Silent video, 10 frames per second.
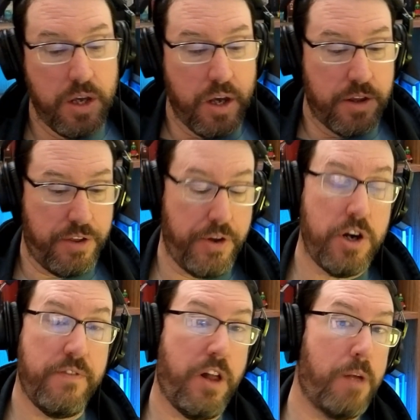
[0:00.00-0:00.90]
The third
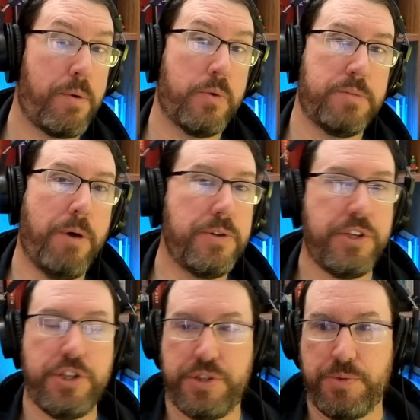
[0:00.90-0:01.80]
developer was mostly
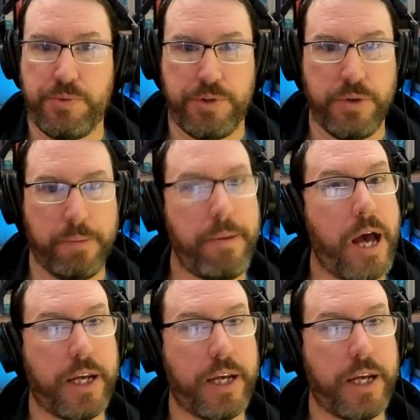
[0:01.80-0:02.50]
just doing back-end